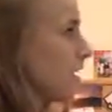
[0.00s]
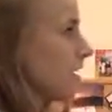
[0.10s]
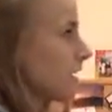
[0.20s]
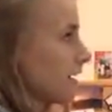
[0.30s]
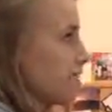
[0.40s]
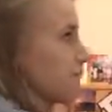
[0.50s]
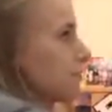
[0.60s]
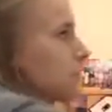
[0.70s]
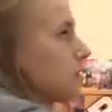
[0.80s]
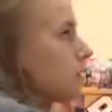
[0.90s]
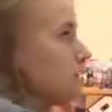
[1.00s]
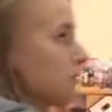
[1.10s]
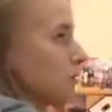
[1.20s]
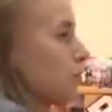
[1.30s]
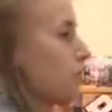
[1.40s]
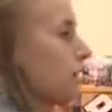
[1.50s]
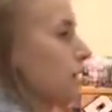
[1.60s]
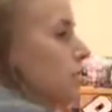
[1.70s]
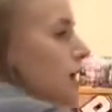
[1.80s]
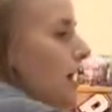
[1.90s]
All right, so the
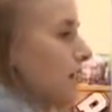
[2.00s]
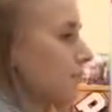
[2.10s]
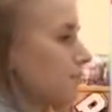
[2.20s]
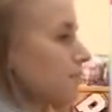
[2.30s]
quick check.